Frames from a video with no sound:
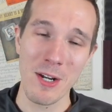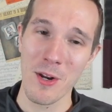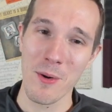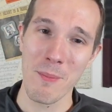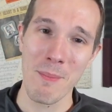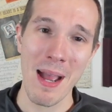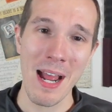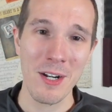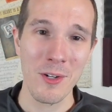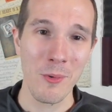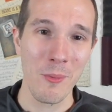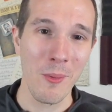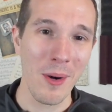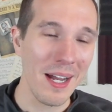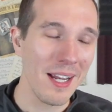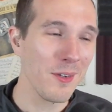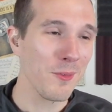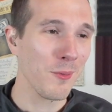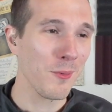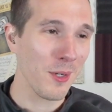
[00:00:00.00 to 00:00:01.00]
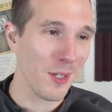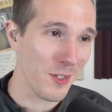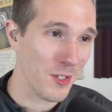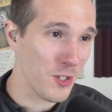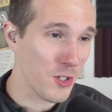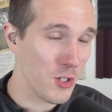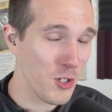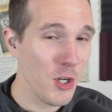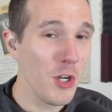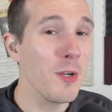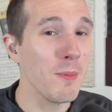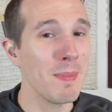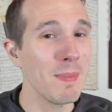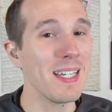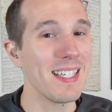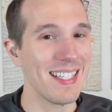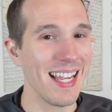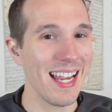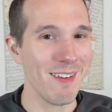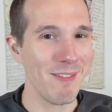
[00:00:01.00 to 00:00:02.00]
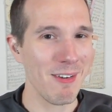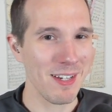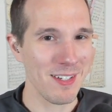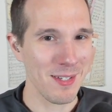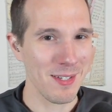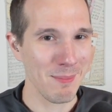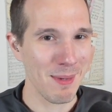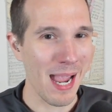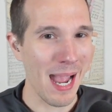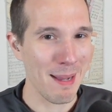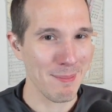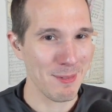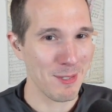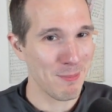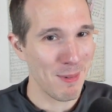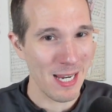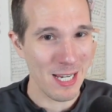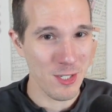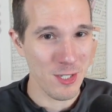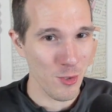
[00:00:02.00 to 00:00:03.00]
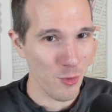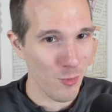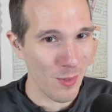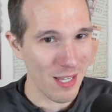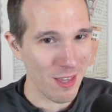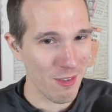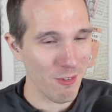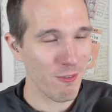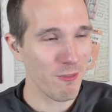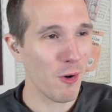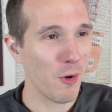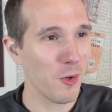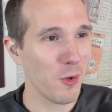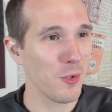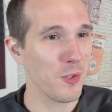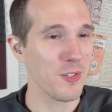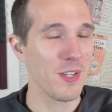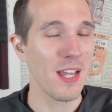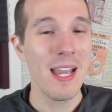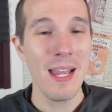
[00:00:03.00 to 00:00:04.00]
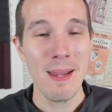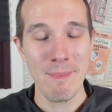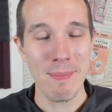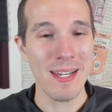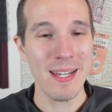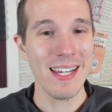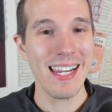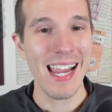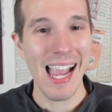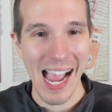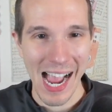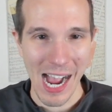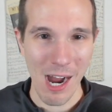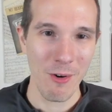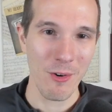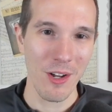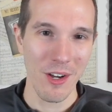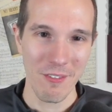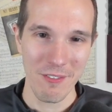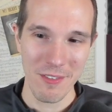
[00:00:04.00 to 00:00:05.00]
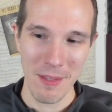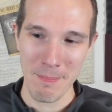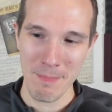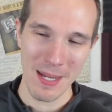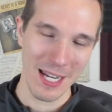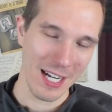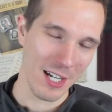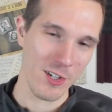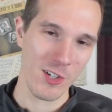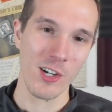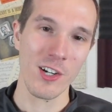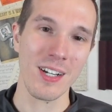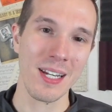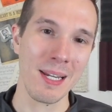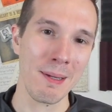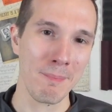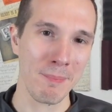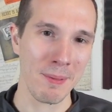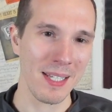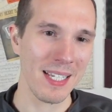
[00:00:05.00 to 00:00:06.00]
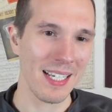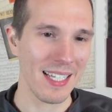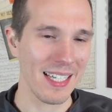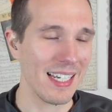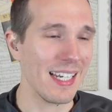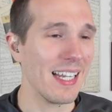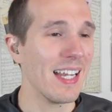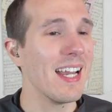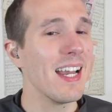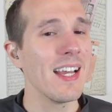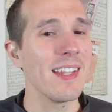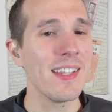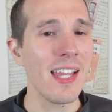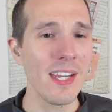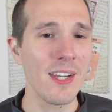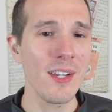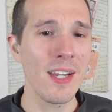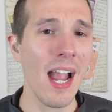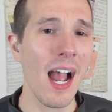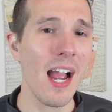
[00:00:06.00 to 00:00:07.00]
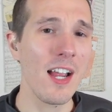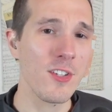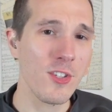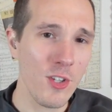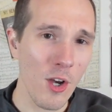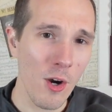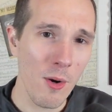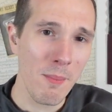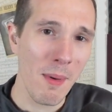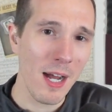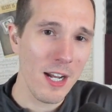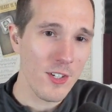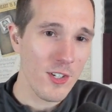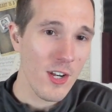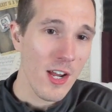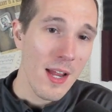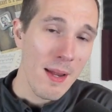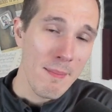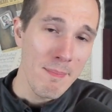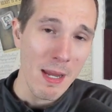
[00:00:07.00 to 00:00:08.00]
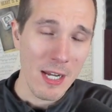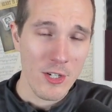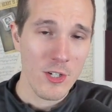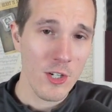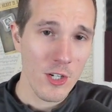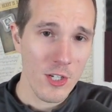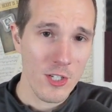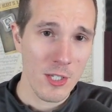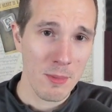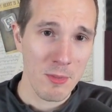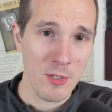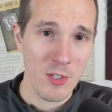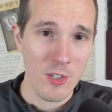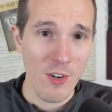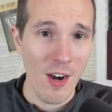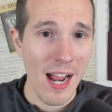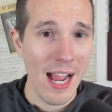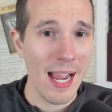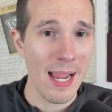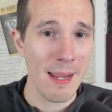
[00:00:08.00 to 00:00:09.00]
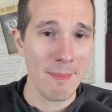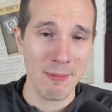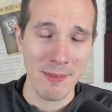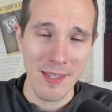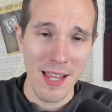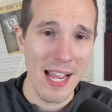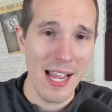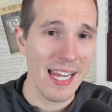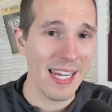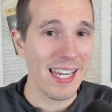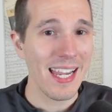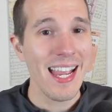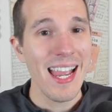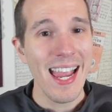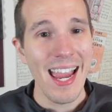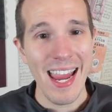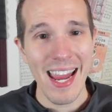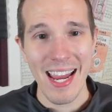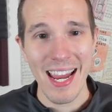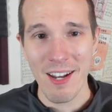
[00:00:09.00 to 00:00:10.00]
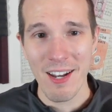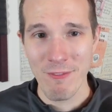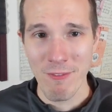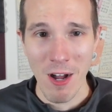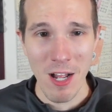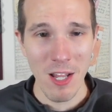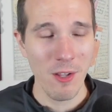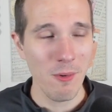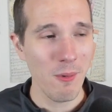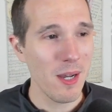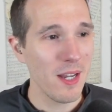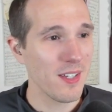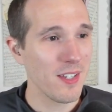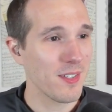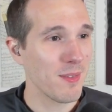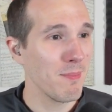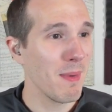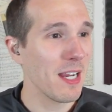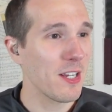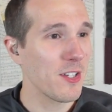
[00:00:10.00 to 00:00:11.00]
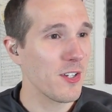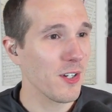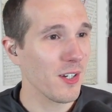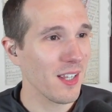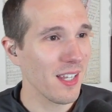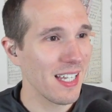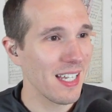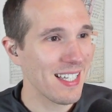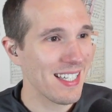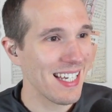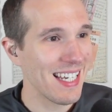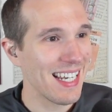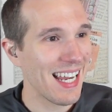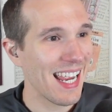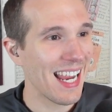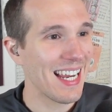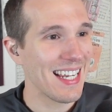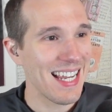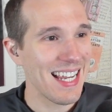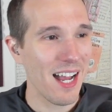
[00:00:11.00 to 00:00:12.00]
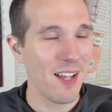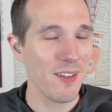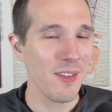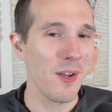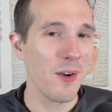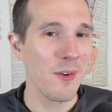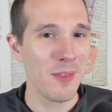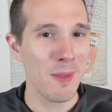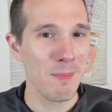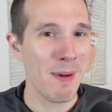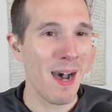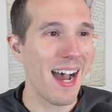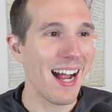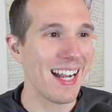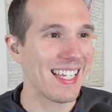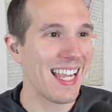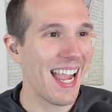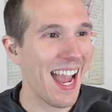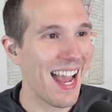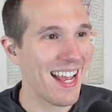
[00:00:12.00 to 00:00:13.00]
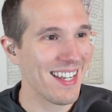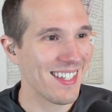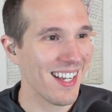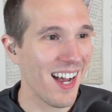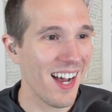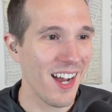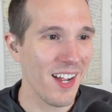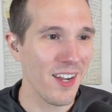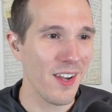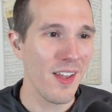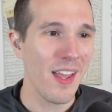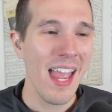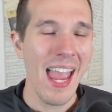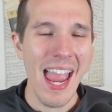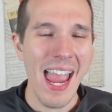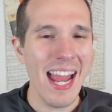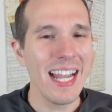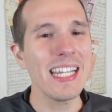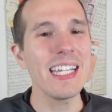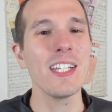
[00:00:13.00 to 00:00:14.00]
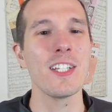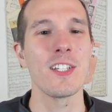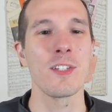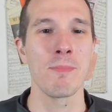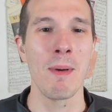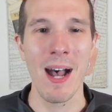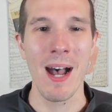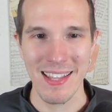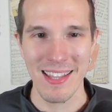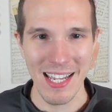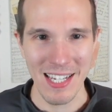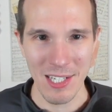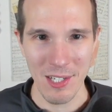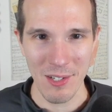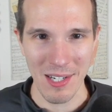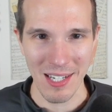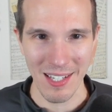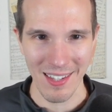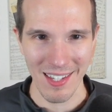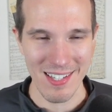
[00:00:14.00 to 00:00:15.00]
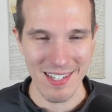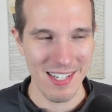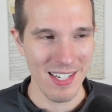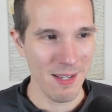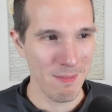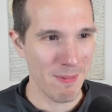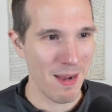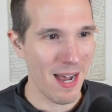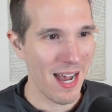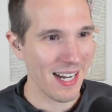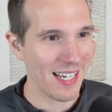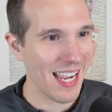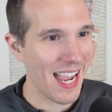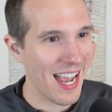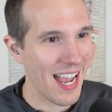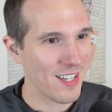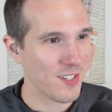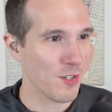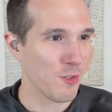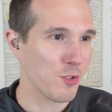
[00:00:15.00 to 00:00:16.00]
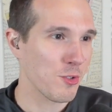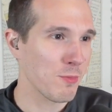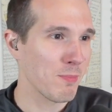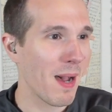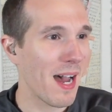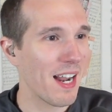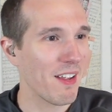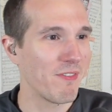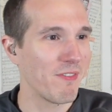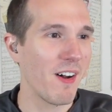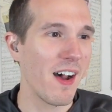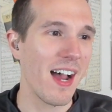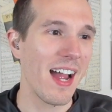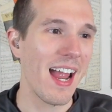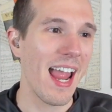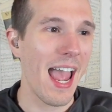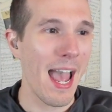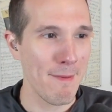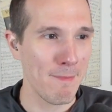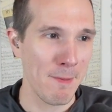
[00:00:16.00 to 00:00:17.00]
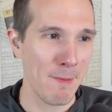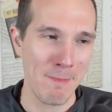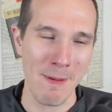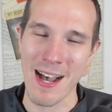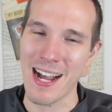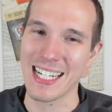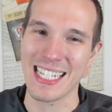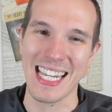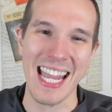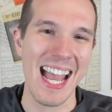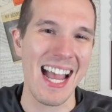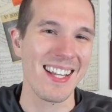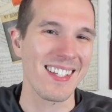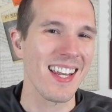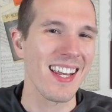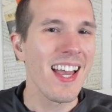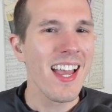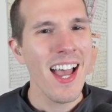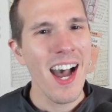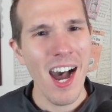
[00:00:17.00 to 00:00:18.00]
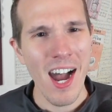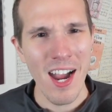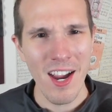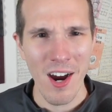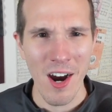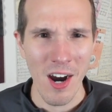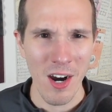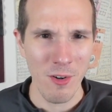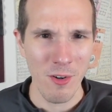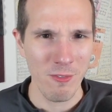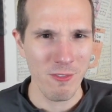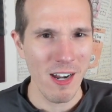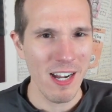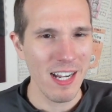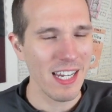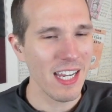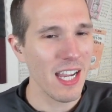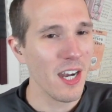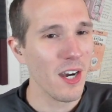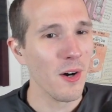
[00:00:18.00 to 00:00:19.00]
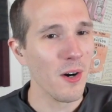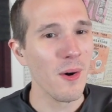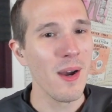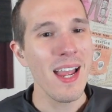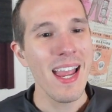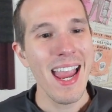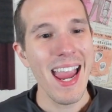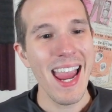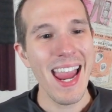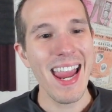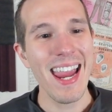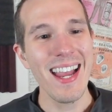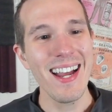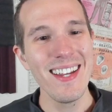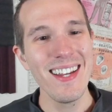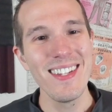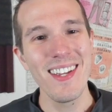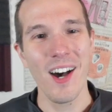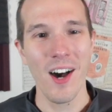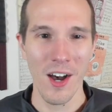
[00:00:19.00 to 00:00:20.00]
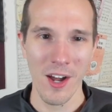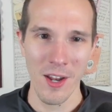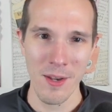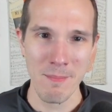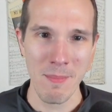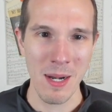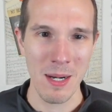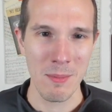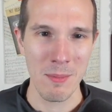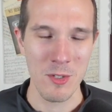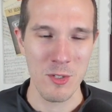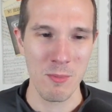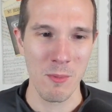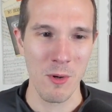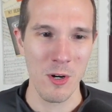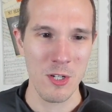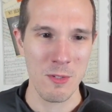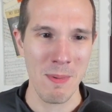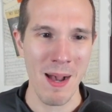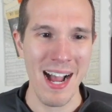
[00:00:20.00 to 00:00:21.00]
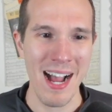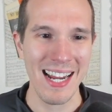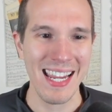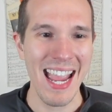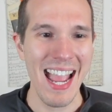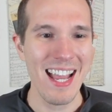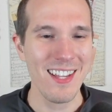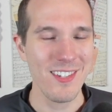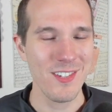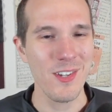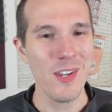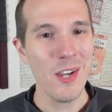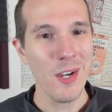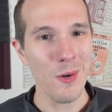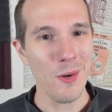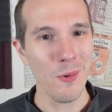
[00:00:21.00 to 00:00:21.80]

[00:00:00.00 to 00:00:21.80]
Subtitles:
But no matter what, we should be saving some cap space with Foles being out of the picture completely. Thank you guys so much. Make sure to subscribe, like, and follow us. Make sure to listen and download the podcast on any spot that you can listen to podcasts. So Spotify, Apple Podcasts, iHeartRadio, and Unbearable Sports Podcast.